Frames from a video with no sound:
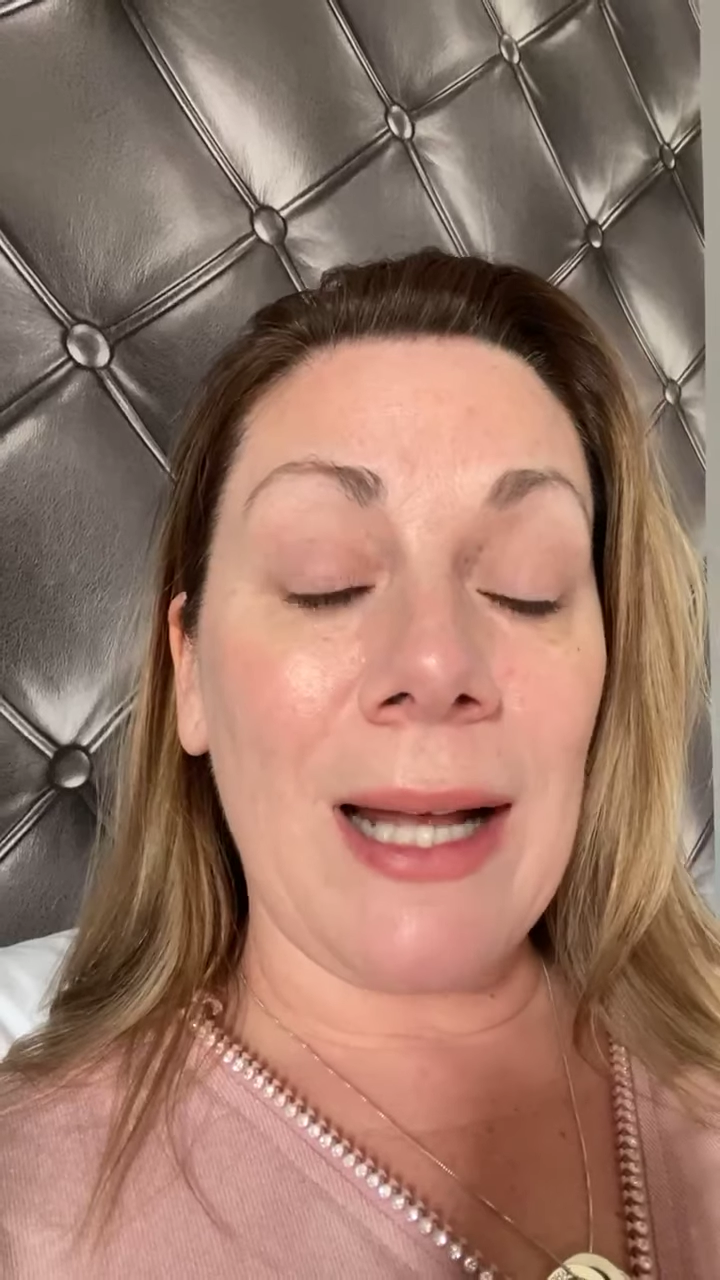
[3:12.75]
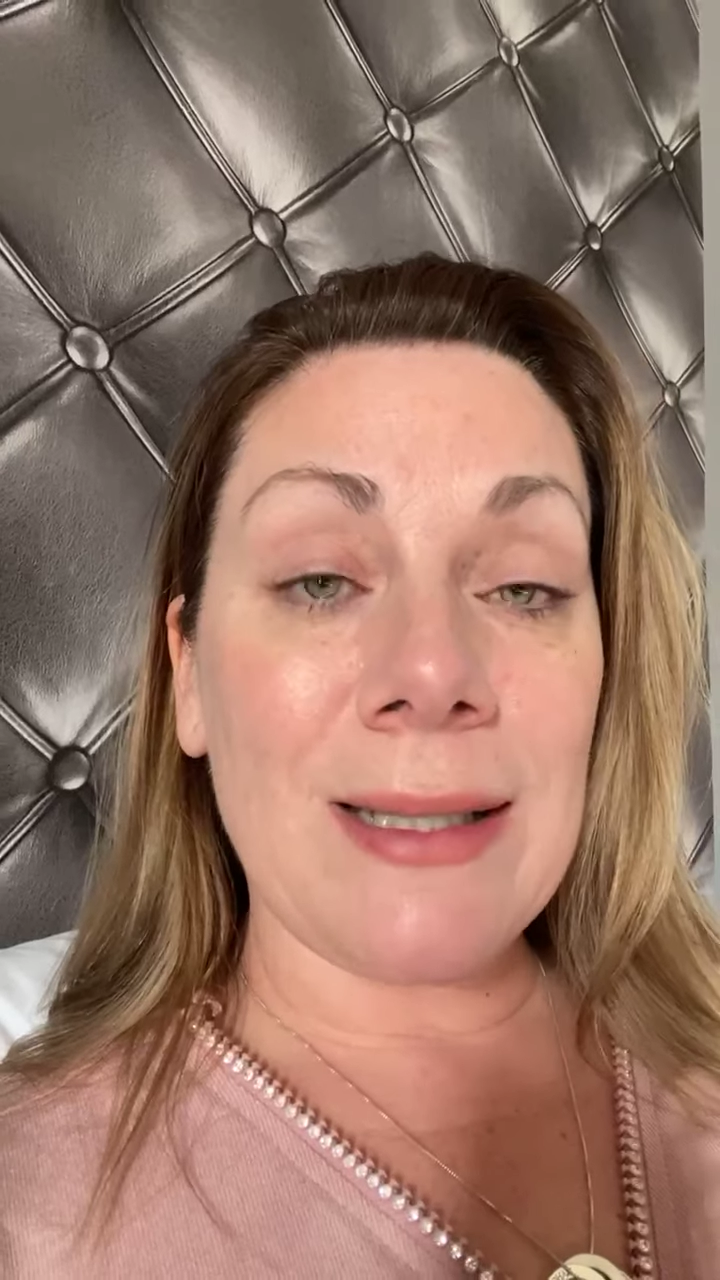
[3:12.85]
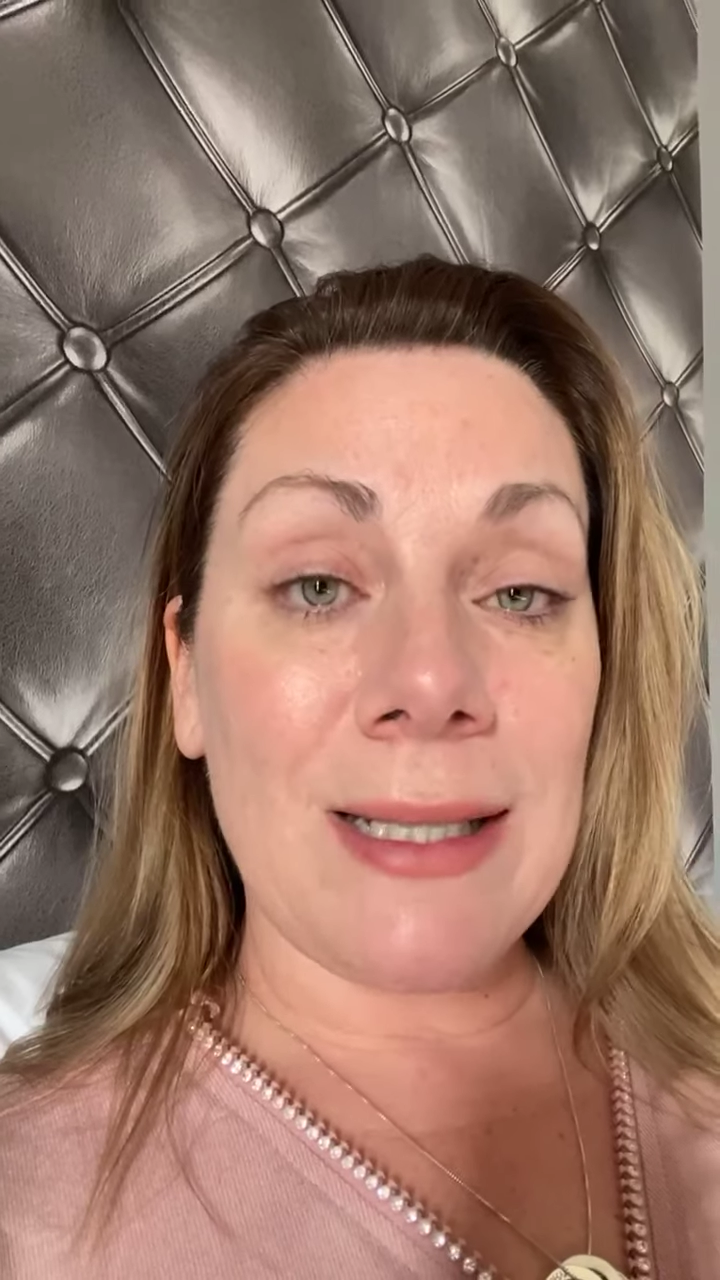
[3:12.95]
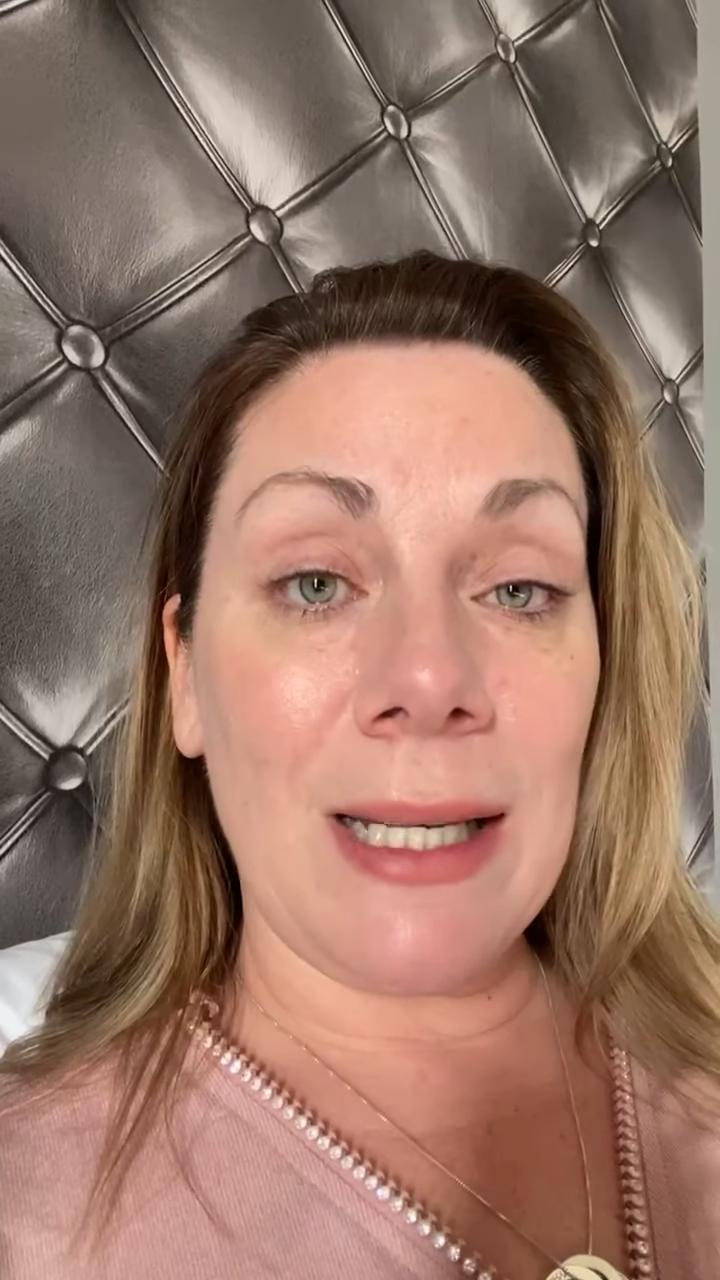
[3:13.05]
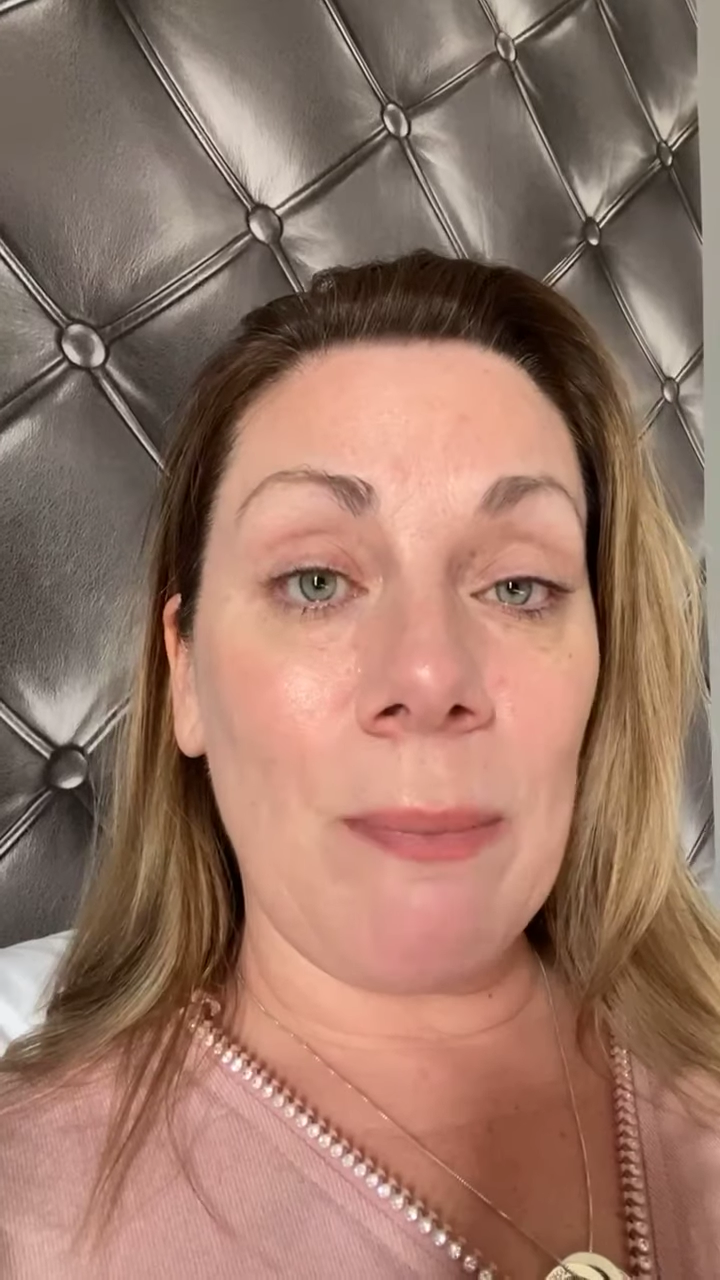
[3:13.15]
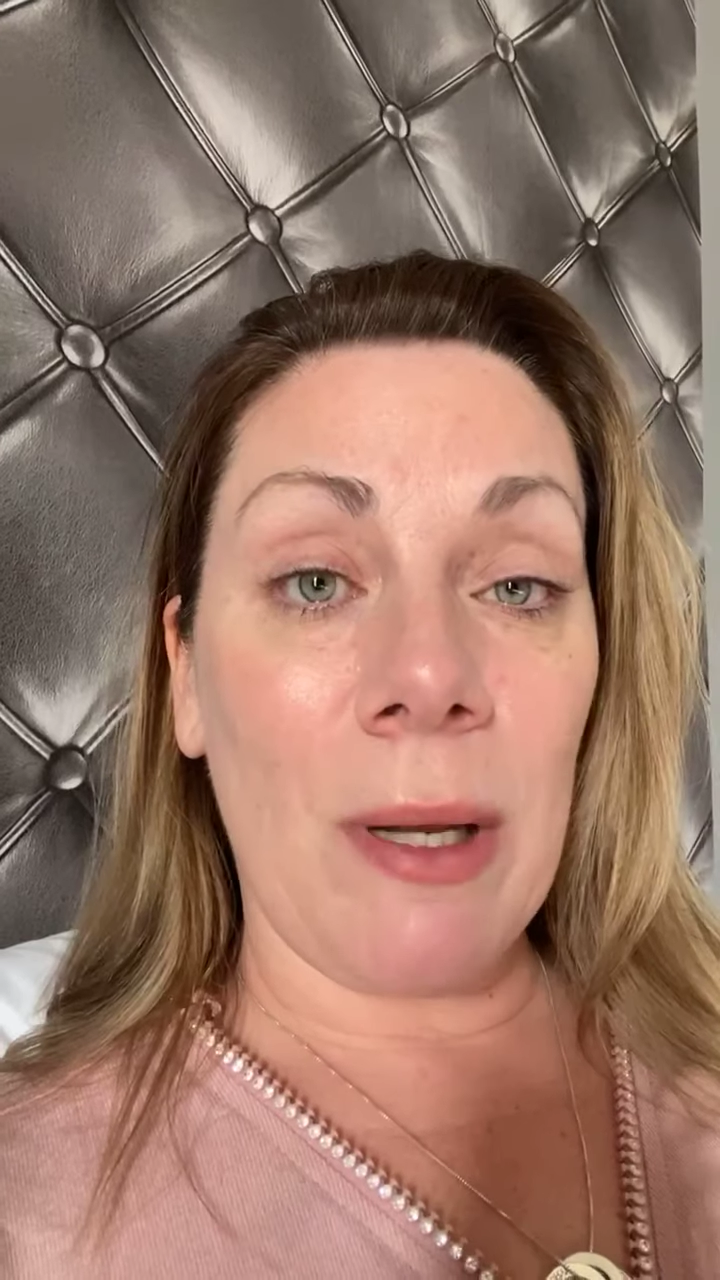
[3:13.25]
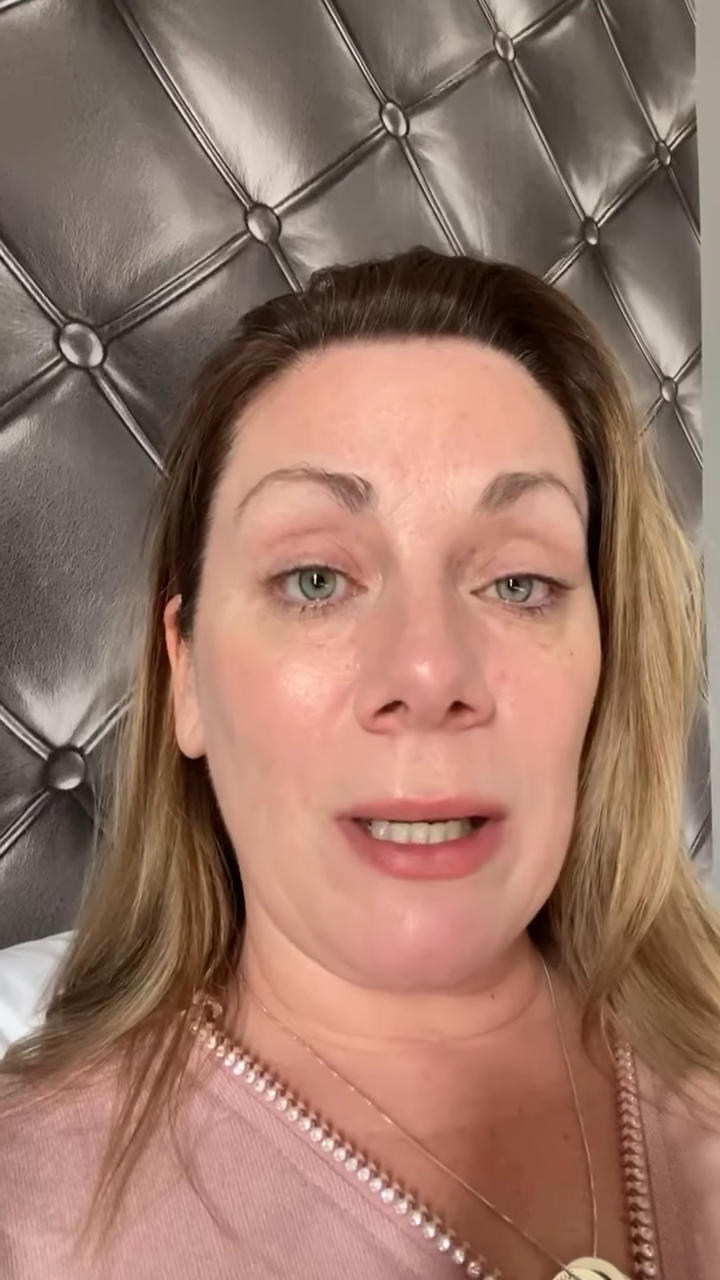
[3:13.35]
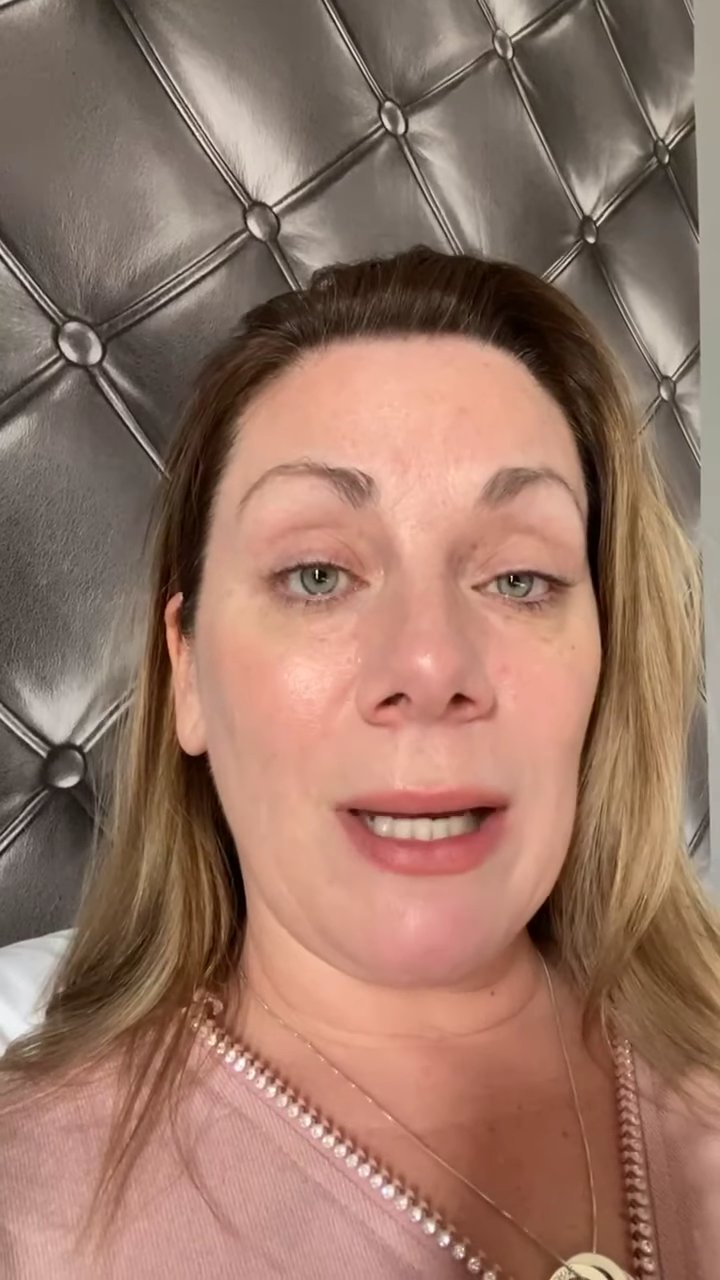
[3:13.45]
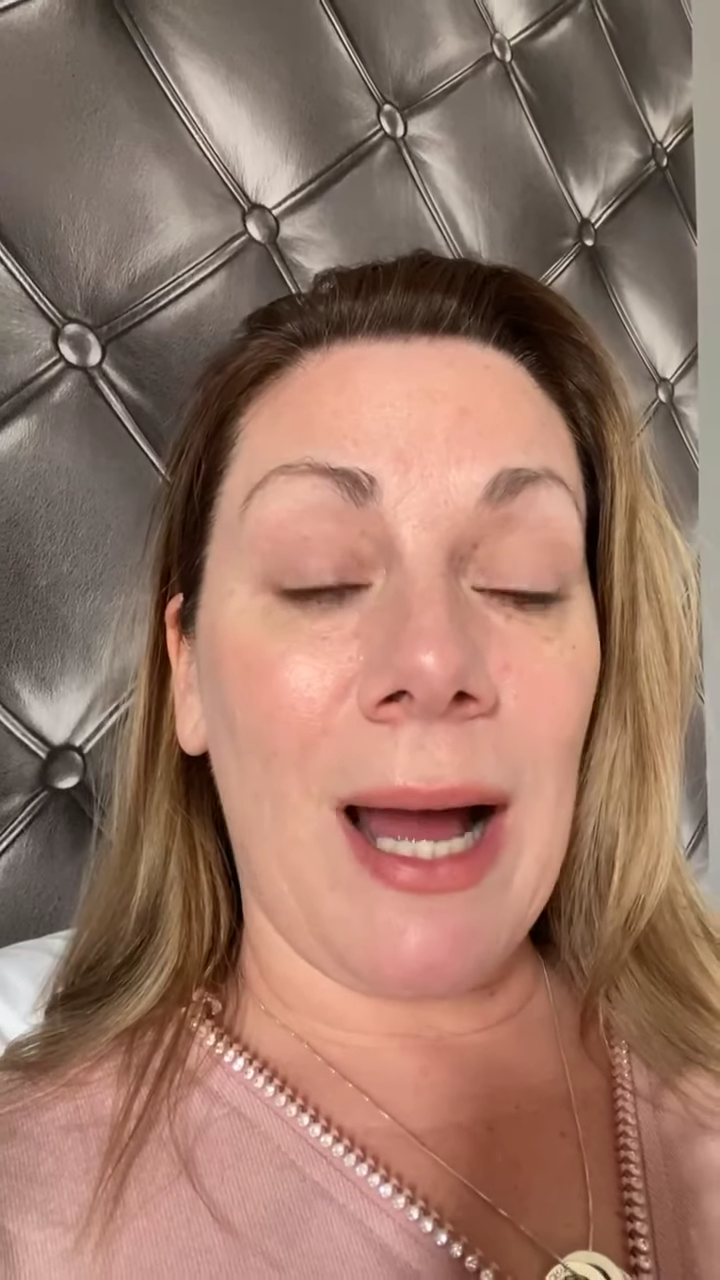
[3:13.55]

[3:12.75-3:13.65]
and sleep on it.